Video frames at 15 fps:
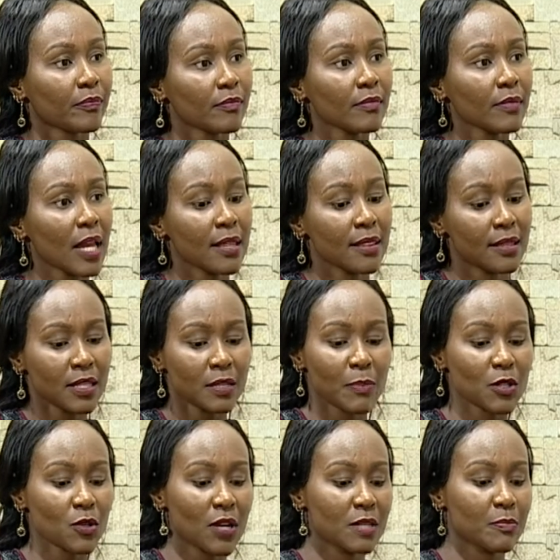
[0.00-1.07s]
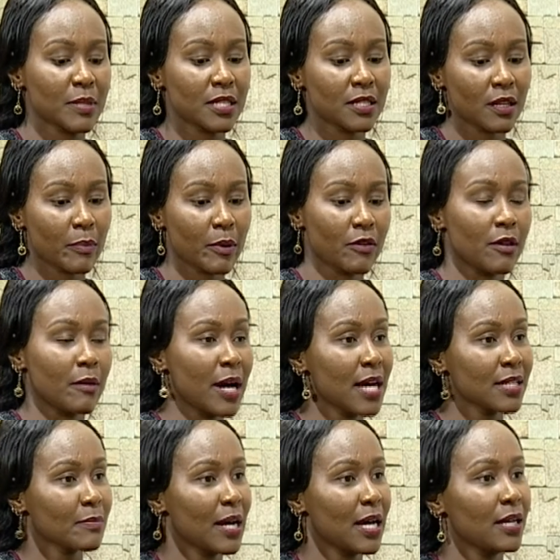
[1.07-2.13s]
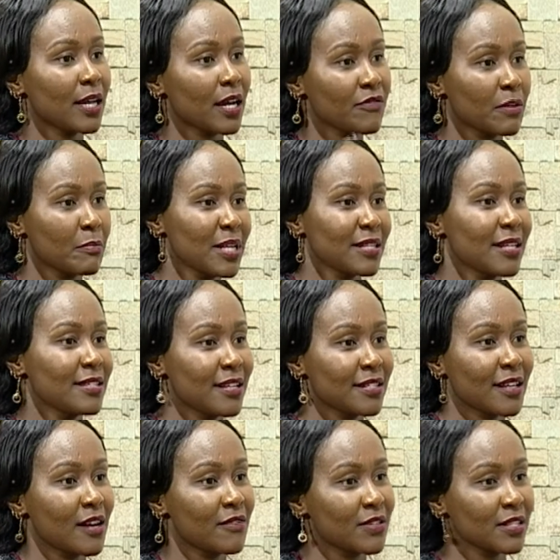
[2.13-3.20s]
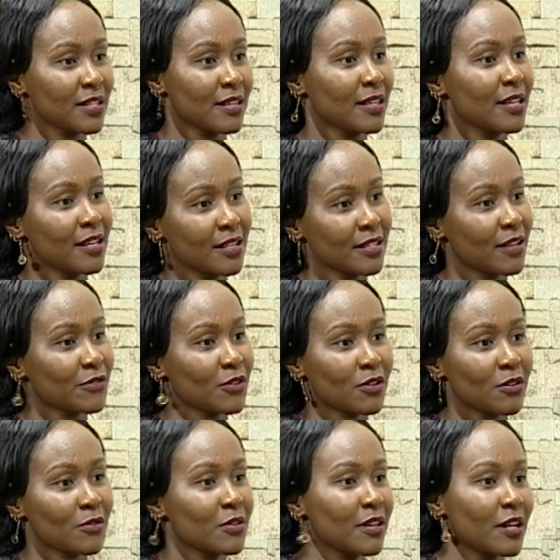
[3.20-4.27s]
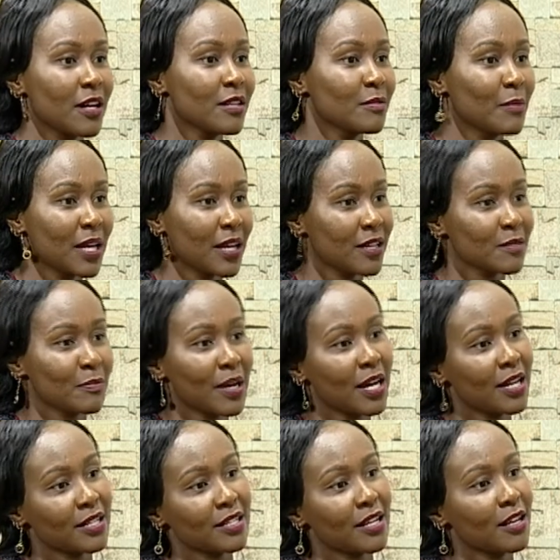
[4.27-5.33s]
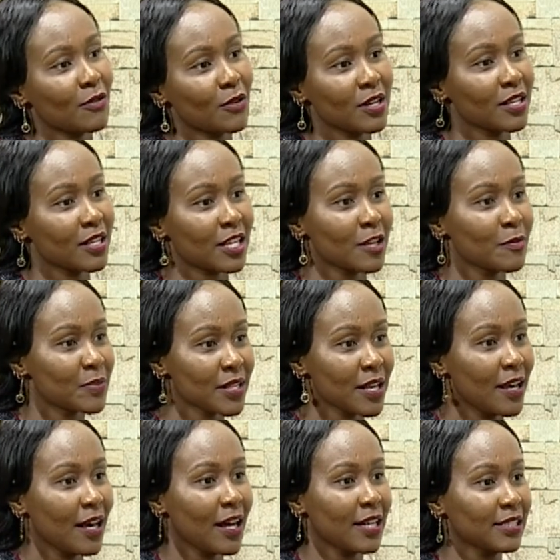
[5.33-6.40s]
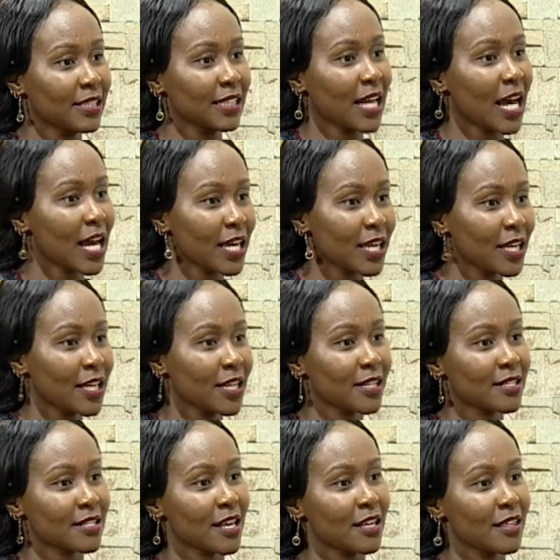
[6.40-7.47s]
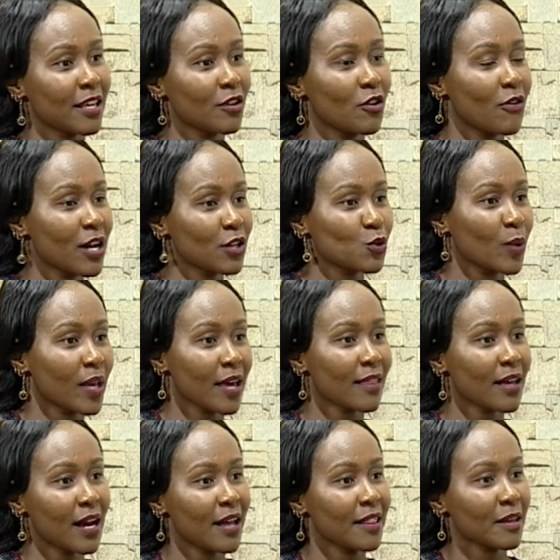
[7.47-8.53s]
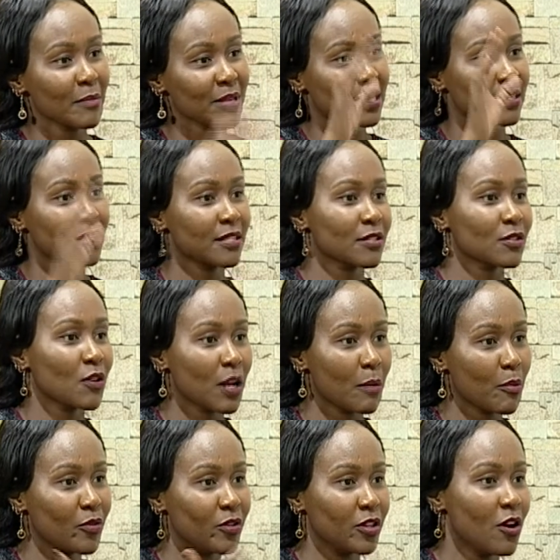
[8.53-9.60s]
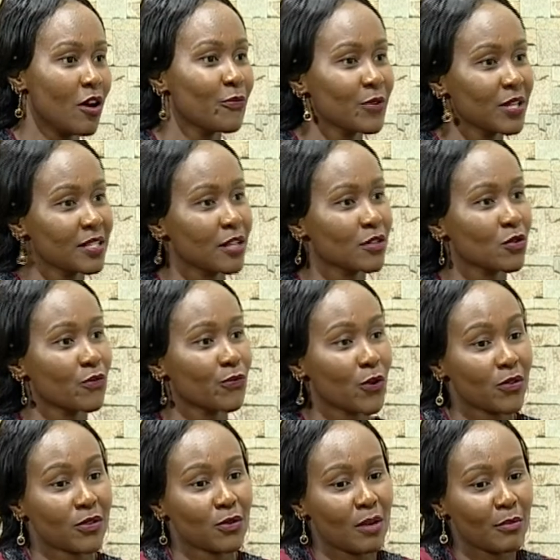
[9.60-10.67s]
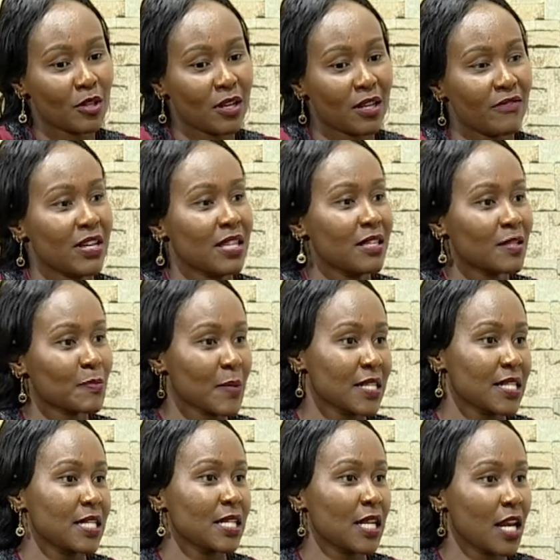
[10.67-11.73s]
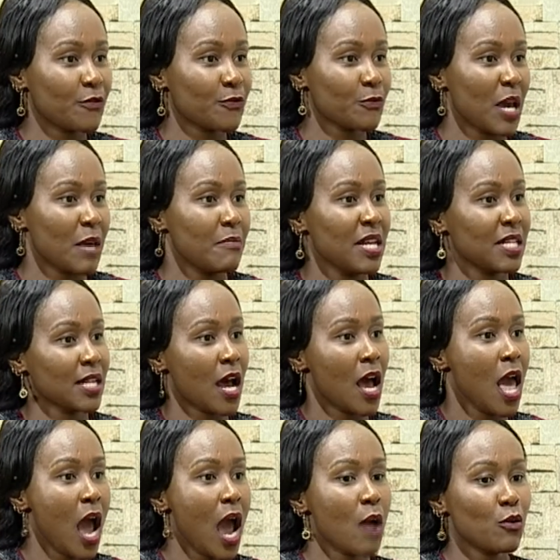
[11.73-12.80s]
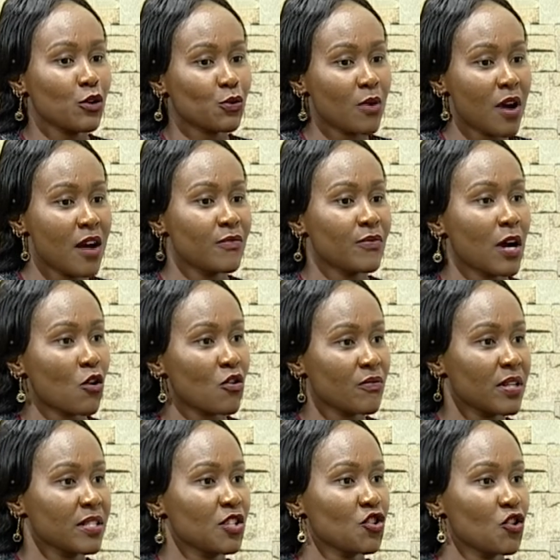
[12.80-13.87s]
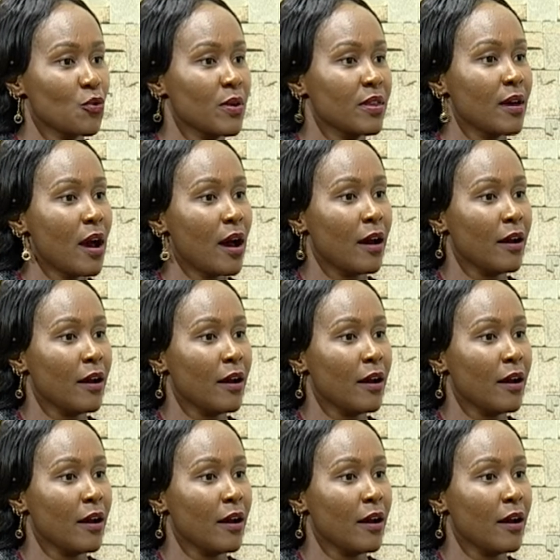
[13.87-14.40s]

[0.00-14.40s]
Yeah. This person has been sleeping with her husband. I have the messages. I have this and this. Wow. I've talked with my husband. He keeps uh, denying, saying mm -hmm. they don't work together. And the messages, it's all about the office and so forth. So I'm not leaving this place until I, I meet her. I want to have a conversation with her.